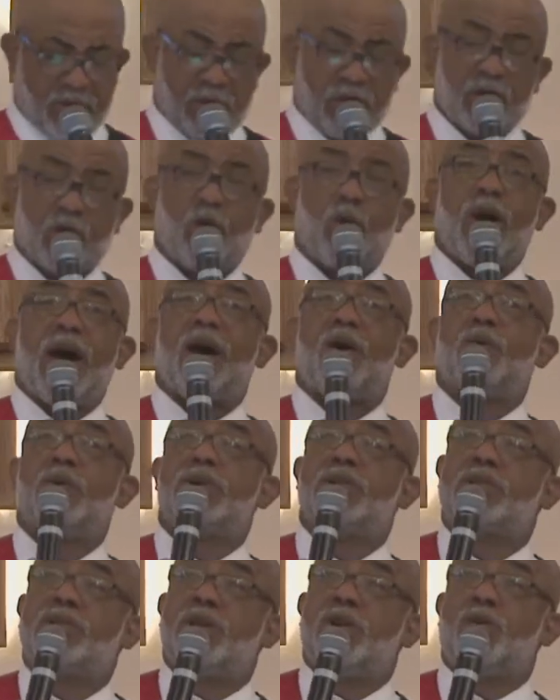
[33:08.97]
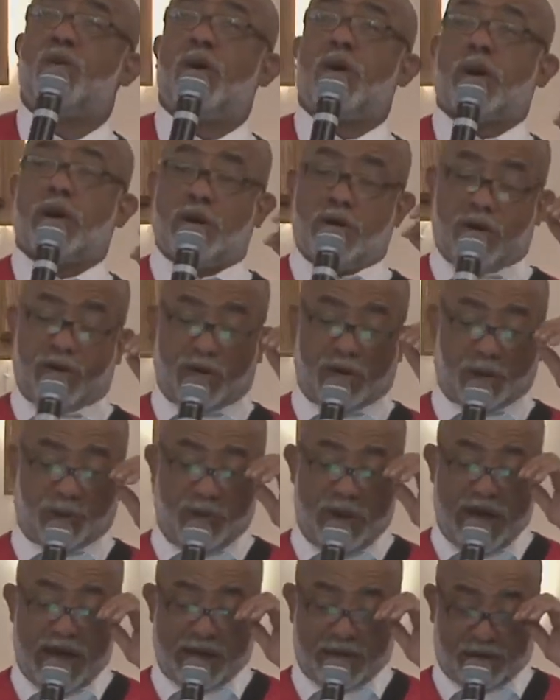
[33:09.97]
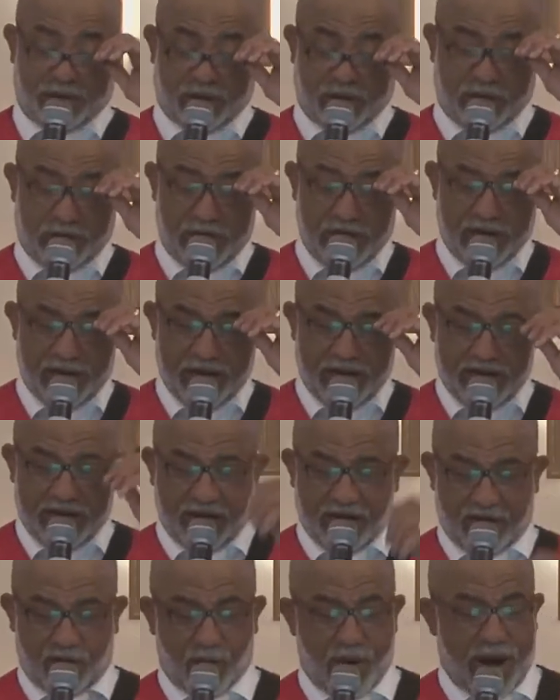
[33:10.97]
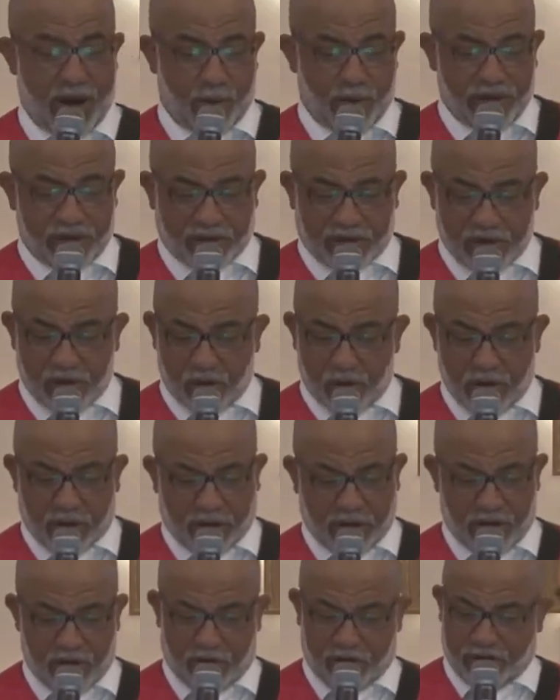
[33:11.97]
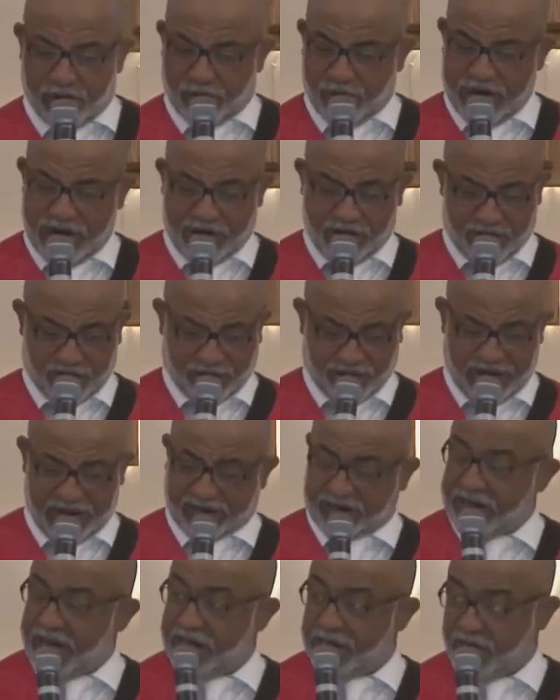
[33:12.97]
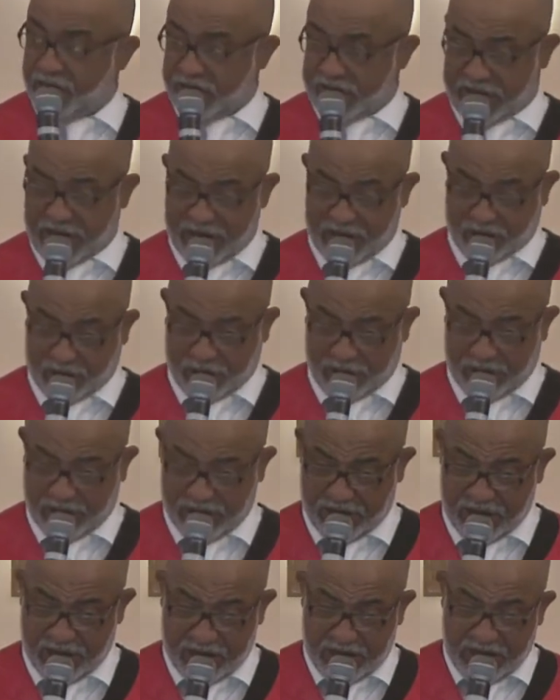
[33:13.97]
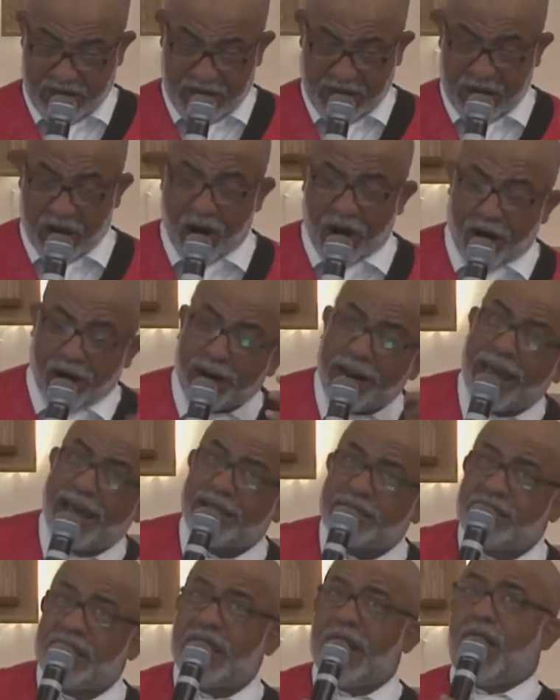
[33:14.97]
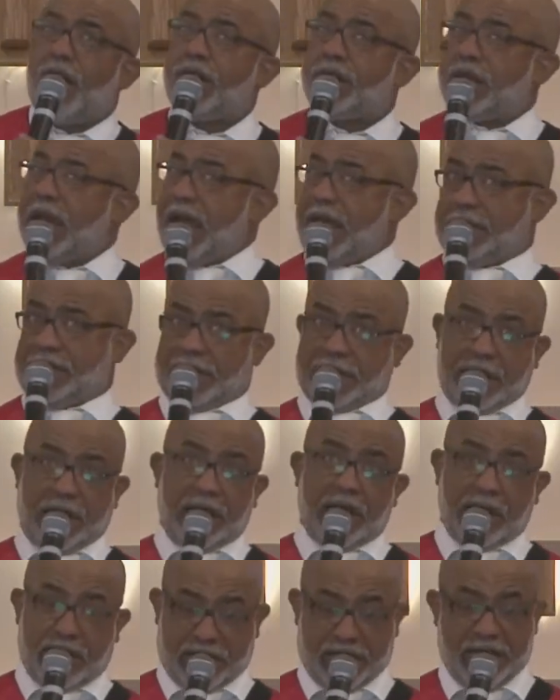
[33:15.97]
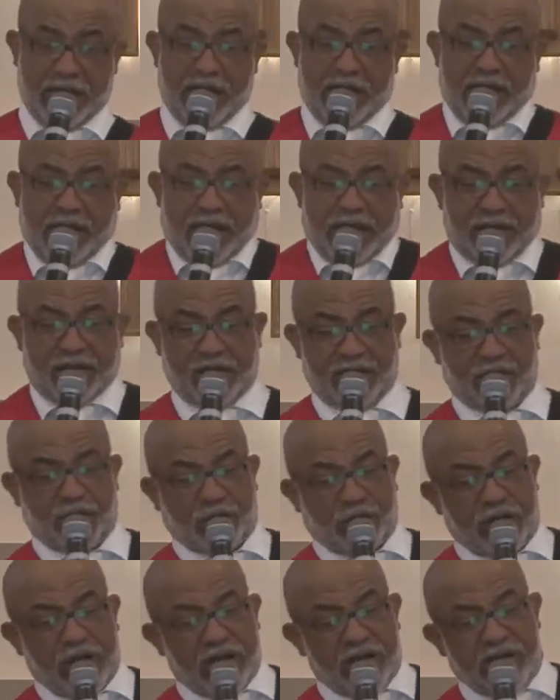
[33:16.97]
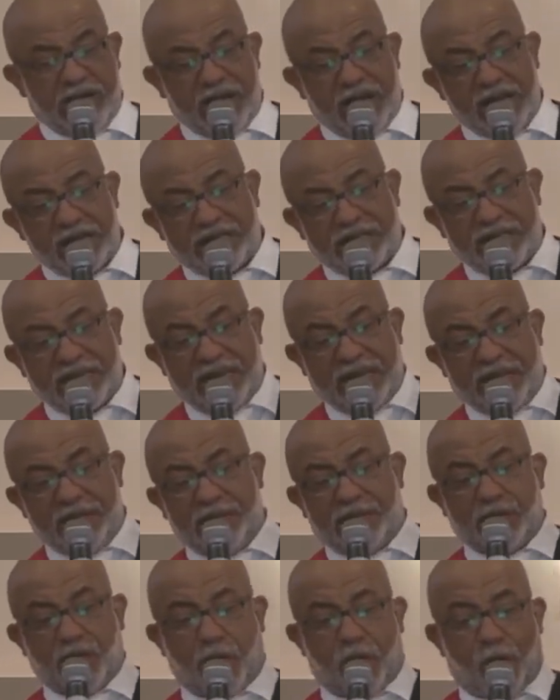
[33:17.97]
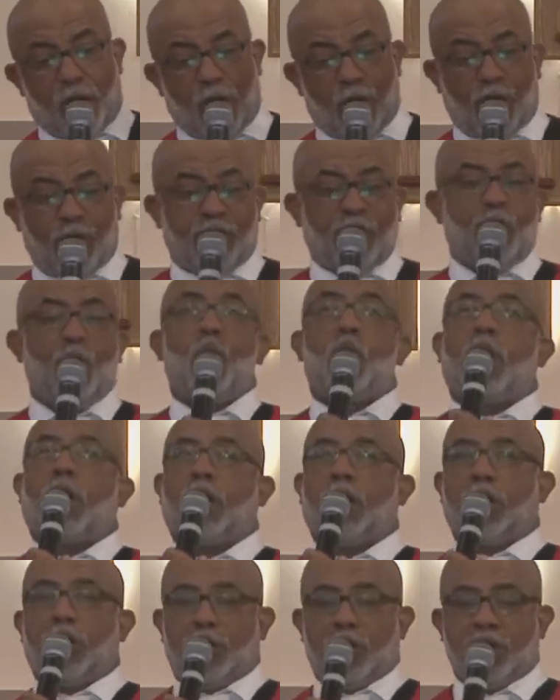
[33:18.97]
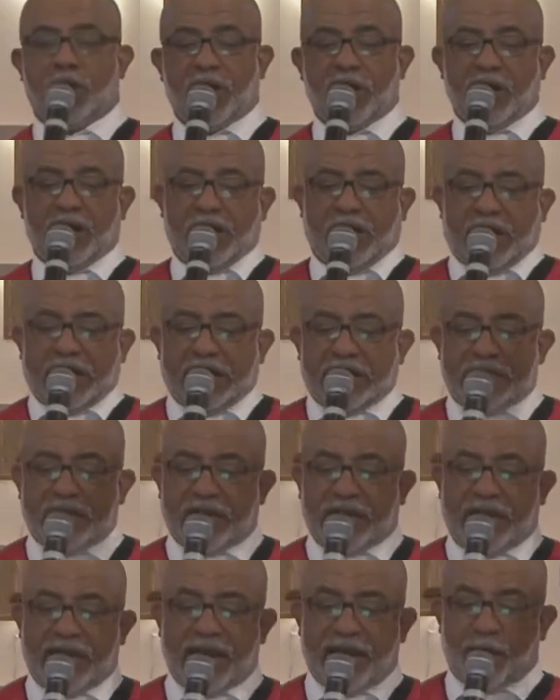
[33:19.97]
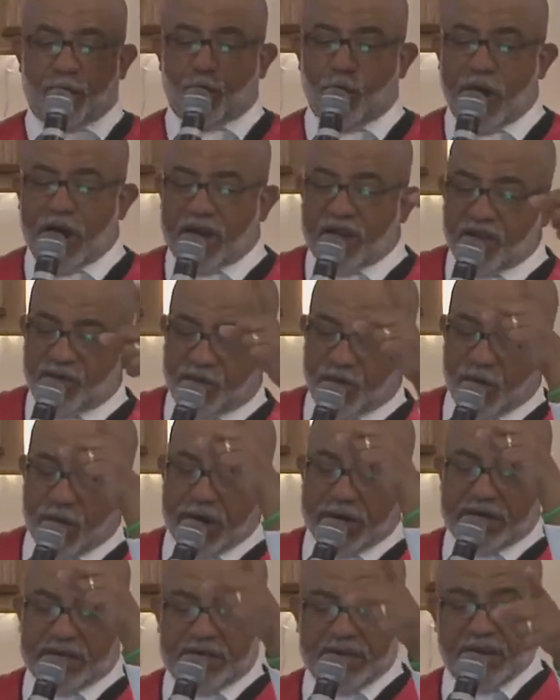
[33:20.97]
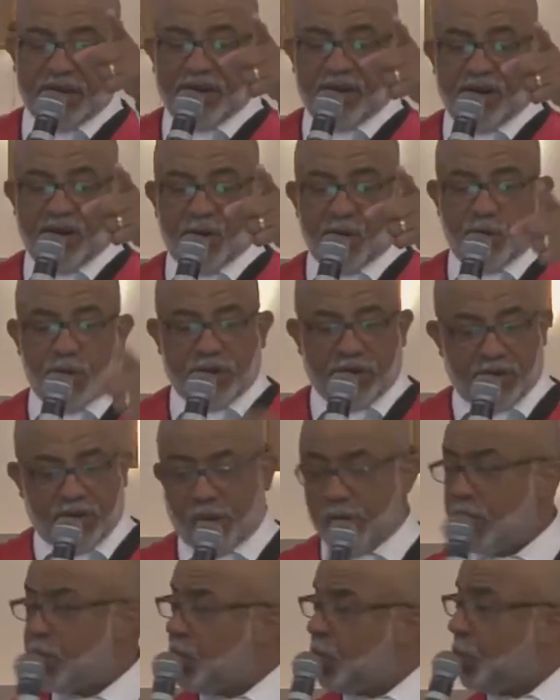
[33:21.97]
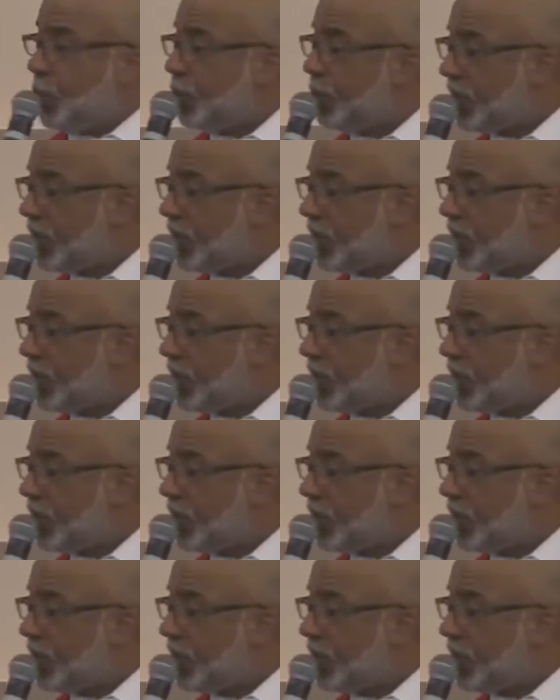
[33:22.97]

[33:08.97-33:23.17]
So while we're still working on the spots and while we're still working on the wrinkles, that's sanctification, God has the audacity to send us into all the world to get ready for a dinner with the groom